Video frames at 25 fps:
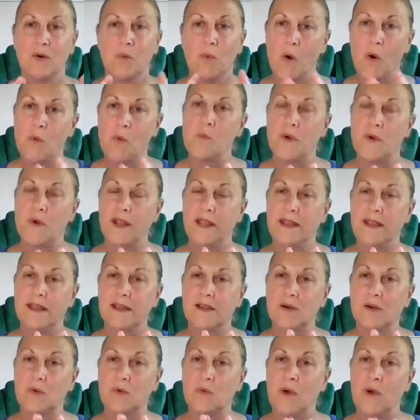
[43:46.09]
1
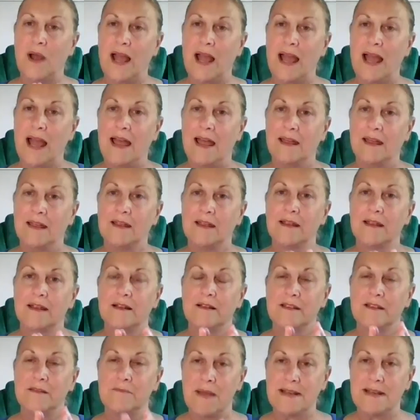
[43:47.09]
week where
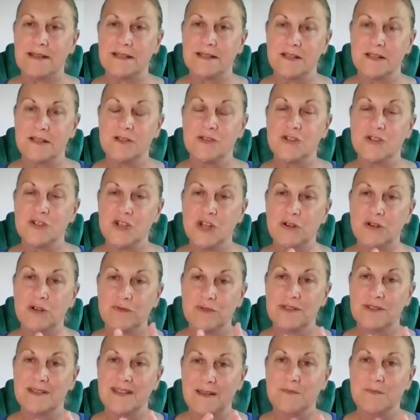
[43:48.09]
the medicines
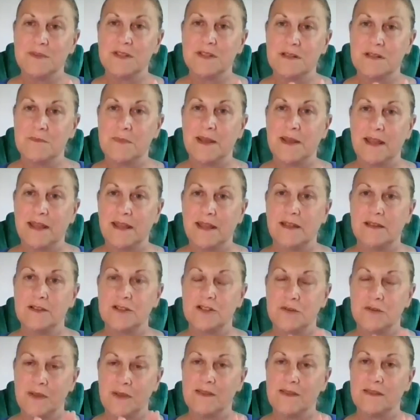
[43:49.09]
don't seem to be
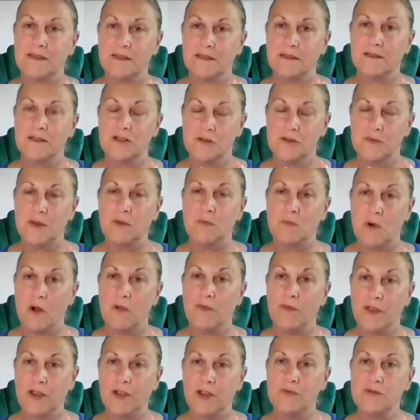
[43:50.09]
doing
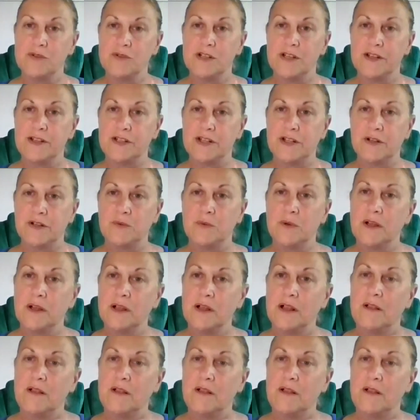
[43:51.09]
what they usually do,